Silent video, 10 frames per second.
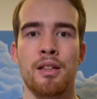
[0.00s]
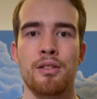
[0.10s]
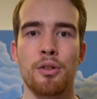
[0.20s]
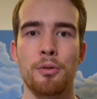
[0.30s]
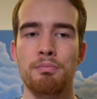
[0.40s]

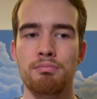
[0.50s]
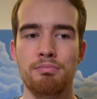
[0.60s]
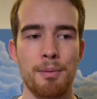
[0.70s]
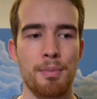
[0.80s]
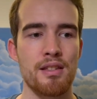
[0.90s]
So
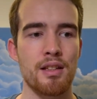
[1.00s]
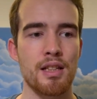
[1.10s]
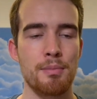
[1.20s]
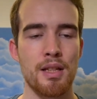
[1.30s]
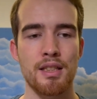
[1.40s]
that basically
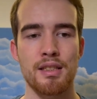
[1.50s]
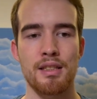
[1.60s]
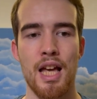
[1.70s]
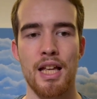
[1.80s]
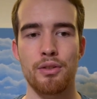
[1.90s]
means
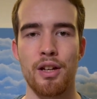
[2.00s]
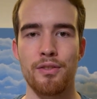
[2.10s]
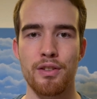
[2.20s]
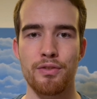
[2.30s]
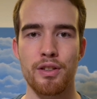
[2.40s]
that you
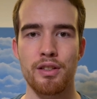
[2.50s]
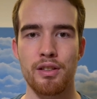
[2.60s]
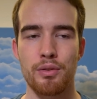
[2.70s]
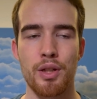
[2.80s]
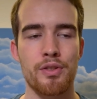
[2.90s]

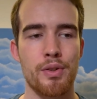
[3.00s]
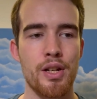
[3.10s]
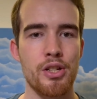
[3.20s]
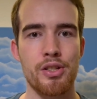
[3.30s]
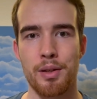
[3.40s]
have
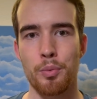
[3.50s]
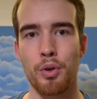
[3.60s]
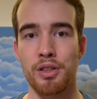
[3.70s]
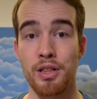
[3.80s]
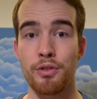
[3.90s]
strategies that
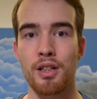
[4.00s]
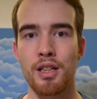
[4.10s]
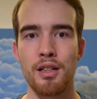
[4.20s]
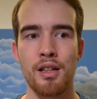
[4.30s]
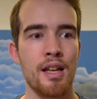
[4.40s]
work differently,